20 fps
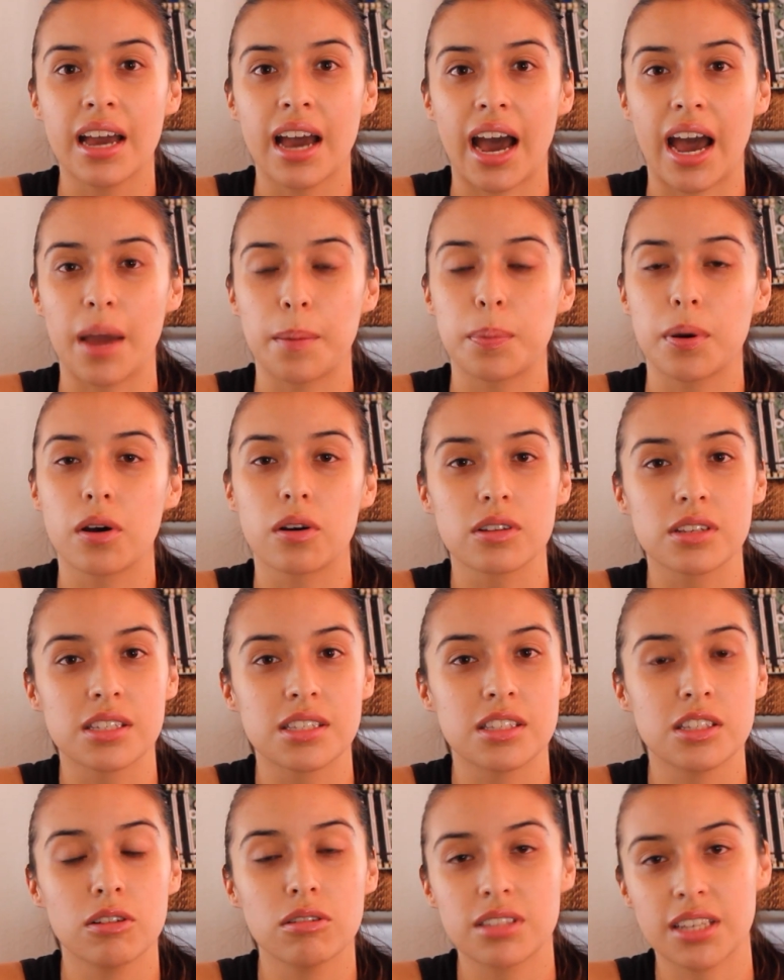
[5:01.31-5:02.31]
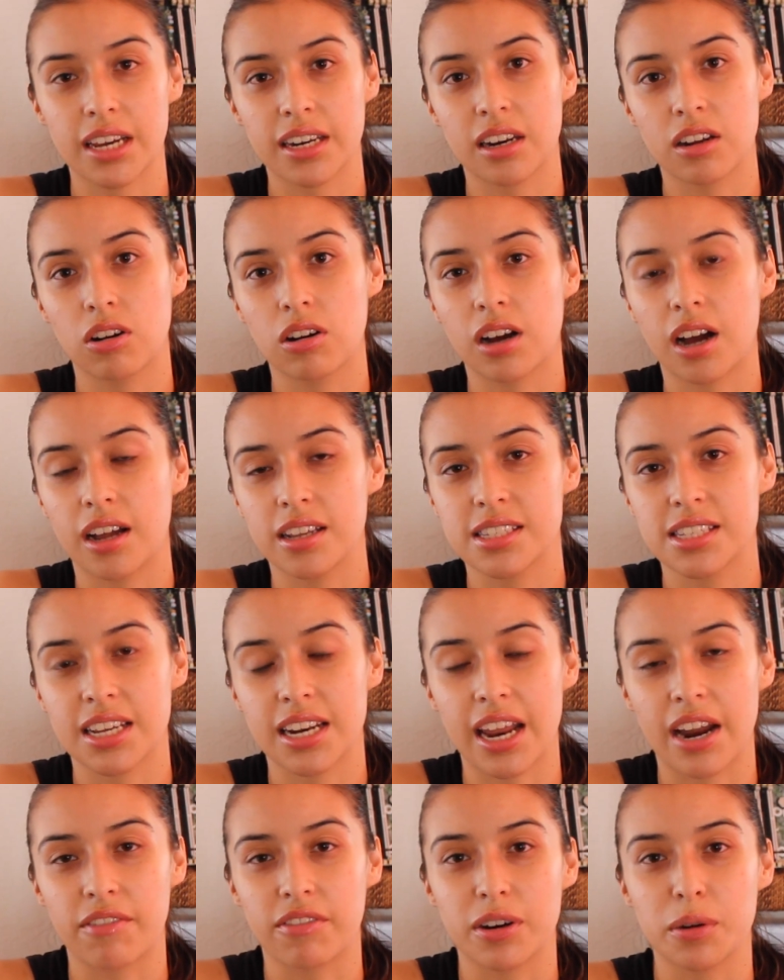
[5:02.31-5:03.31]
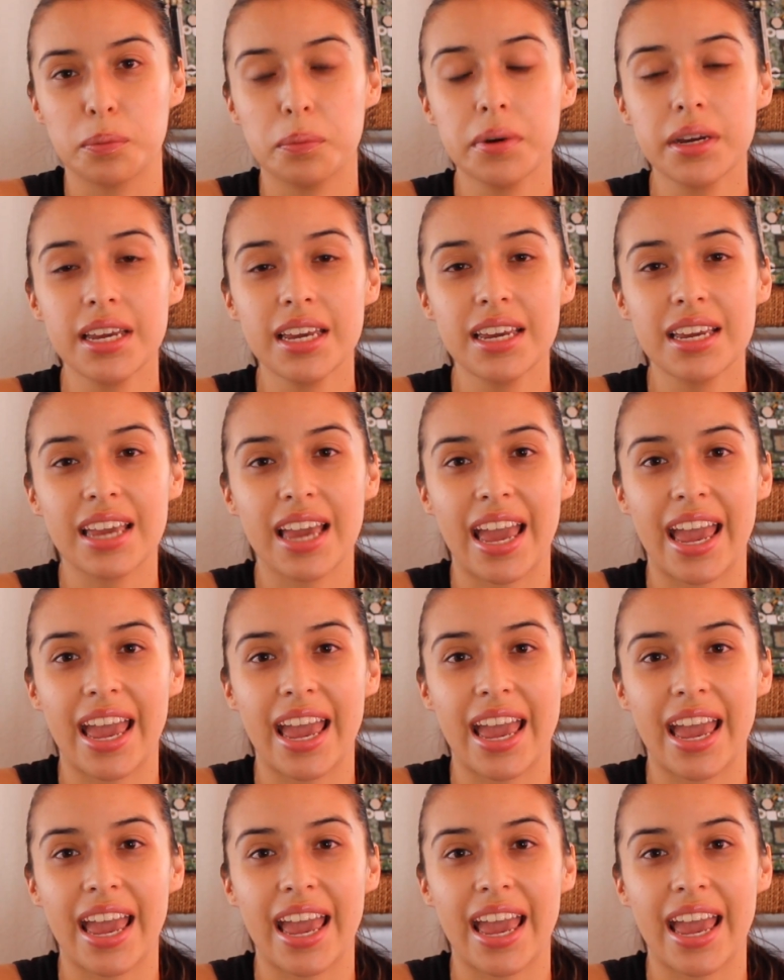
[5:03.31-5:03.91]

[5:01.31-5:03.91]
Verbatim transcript: I post new technical content every week